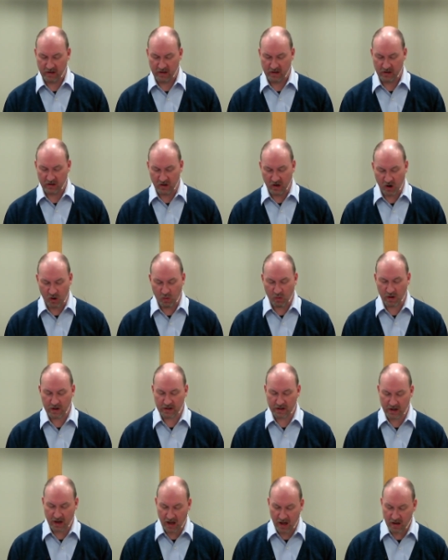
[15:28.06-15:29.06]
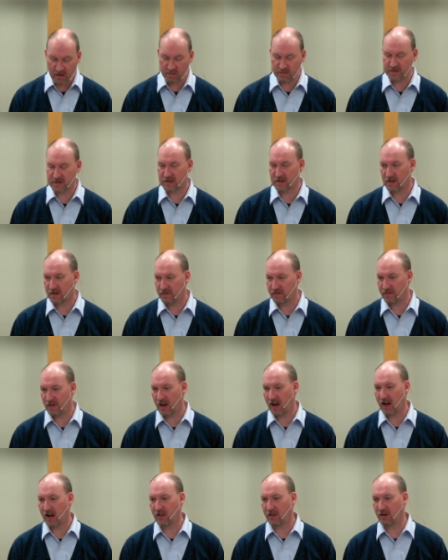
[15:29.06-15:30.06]
No one comes to the
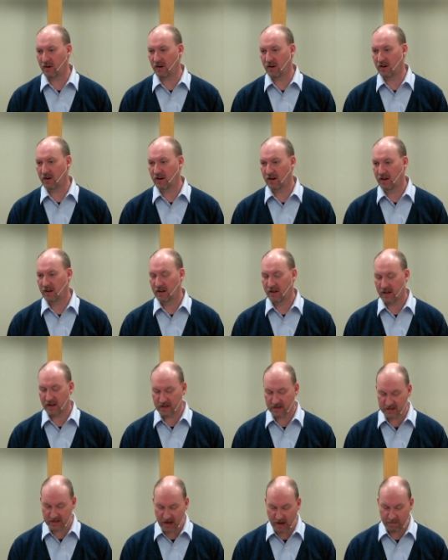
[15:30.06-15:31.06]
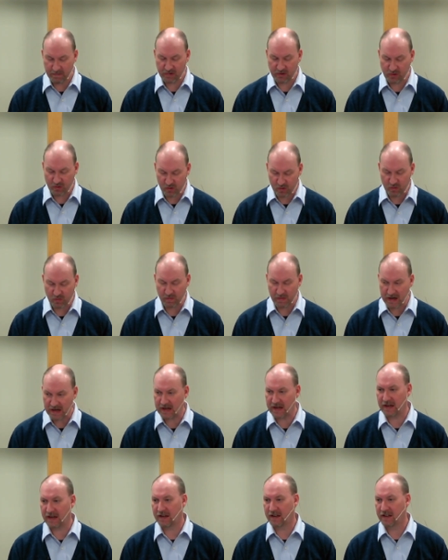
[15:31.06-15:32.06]
Father except through
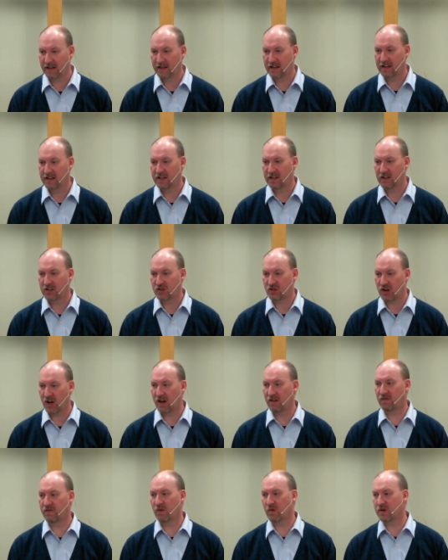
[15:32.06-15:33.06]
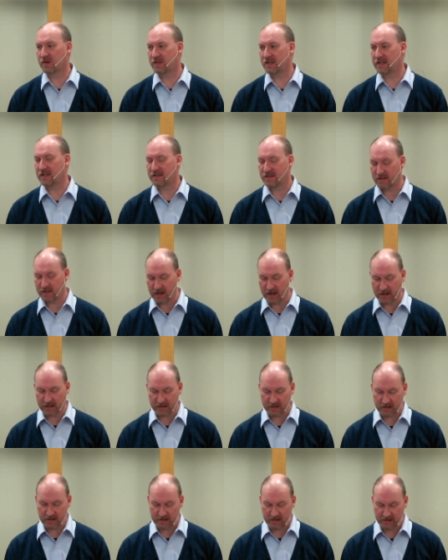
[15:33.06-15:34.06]
me. John 14,
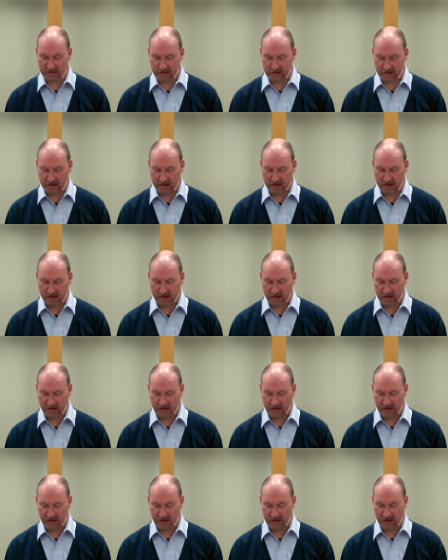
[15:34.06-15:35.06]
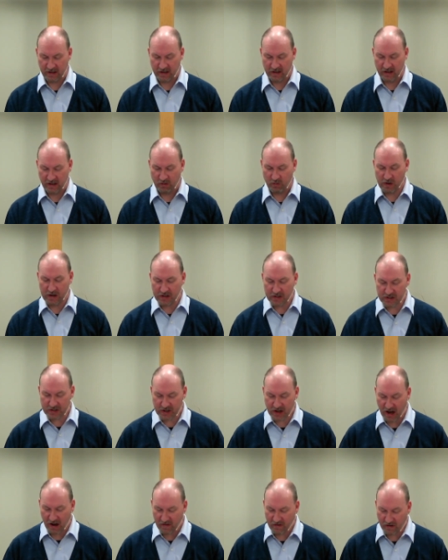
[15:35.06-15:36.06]
6. We
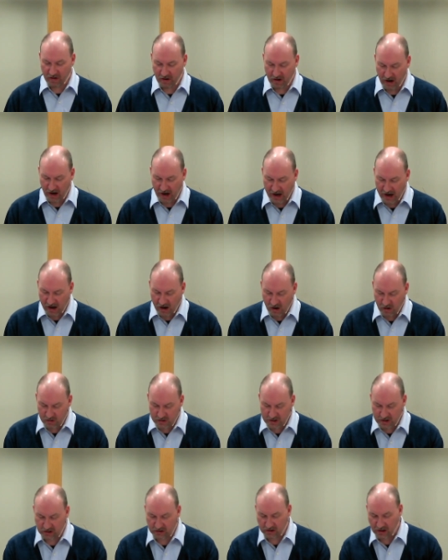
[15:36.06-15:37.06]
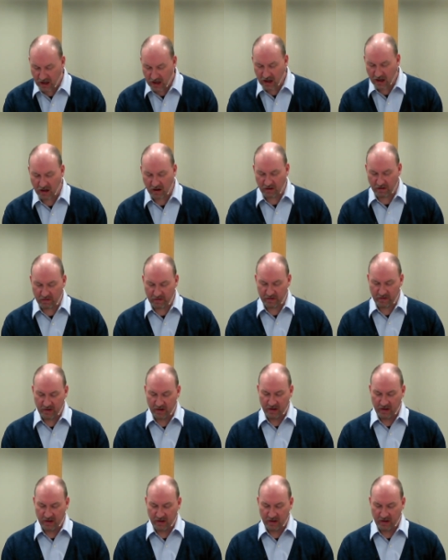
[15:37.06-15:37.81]
discover how to love